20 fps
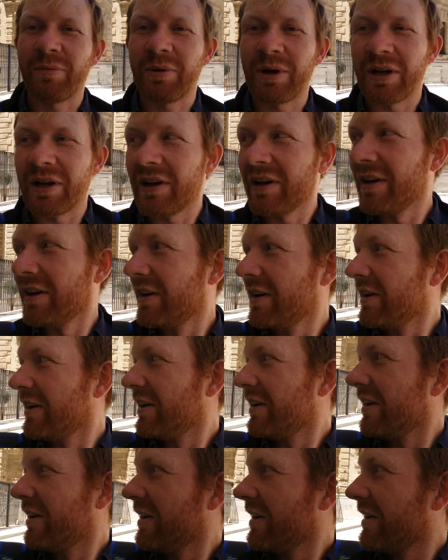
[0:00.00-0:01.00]
I want to
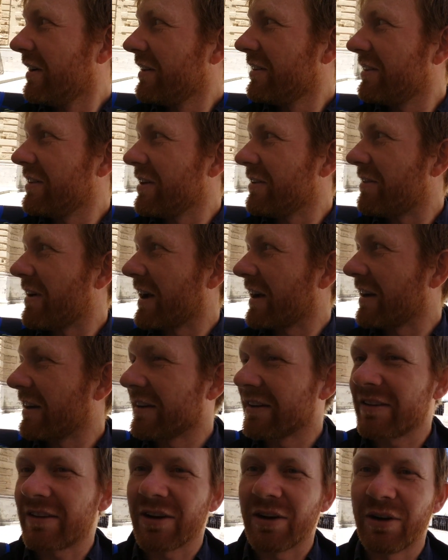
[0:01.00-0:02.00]
see if I
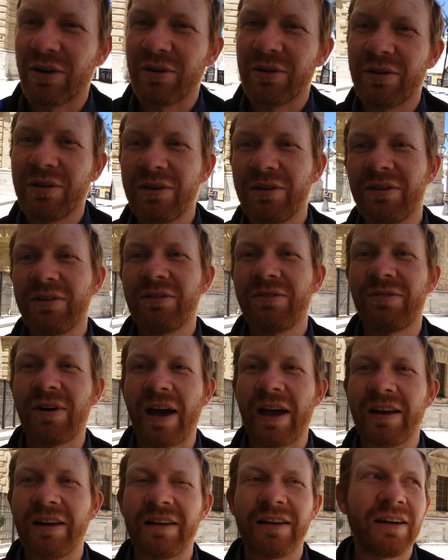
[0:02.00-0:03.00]
can go
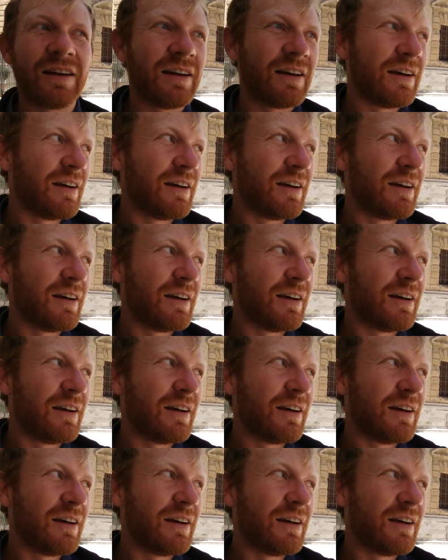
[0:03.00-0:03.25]
find